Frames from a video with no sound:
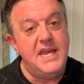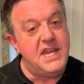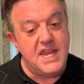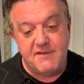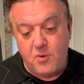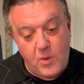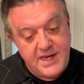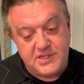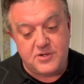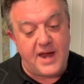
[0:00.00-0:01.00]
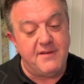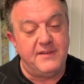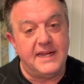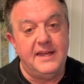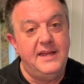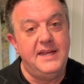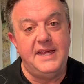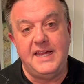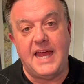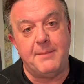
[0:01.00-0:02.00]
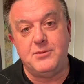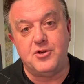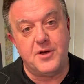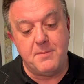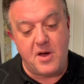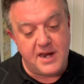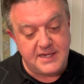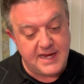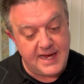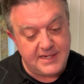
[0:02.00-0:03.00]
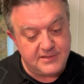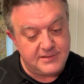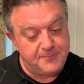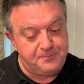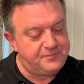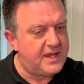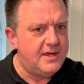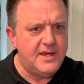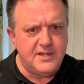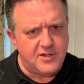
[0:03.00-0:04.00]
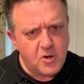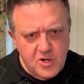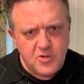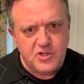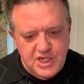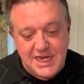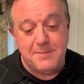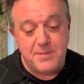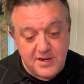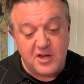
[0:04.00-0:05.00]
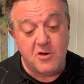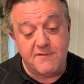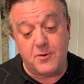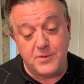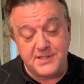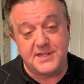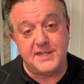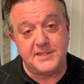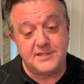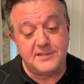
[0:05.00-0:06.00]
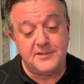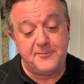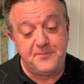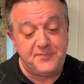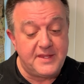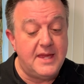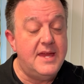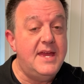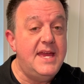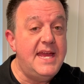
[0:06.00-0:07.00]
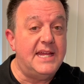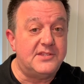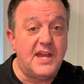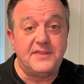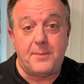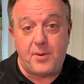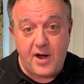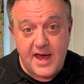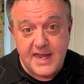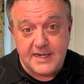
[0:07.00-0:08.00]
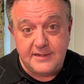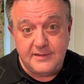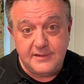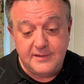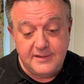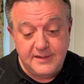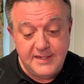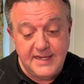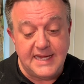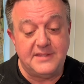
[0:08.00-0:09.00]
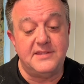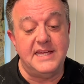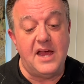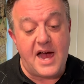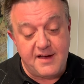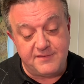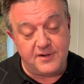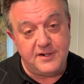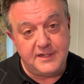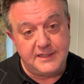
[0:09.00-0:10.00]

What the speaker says: Never waste traffic. Capture and monetize. Don't go cheap, go for results. It's not the product, it's the offer.